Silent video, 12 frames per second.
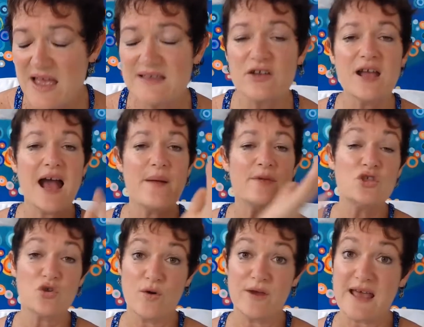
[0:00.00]
So come and
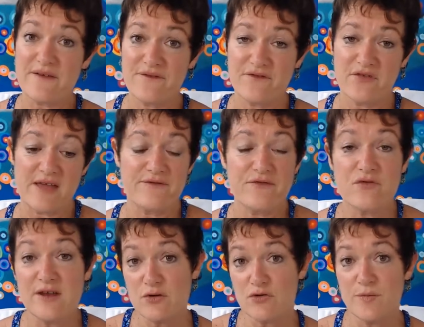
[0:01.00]
join that
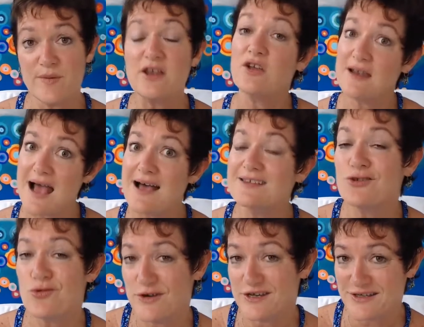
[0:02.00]
free group and you can ask your
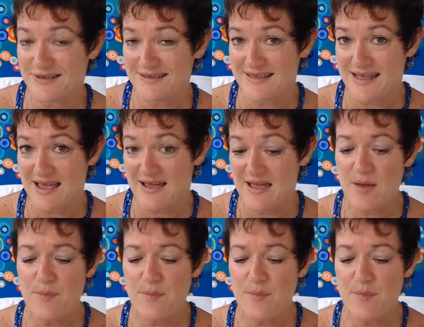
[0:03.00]
questions there.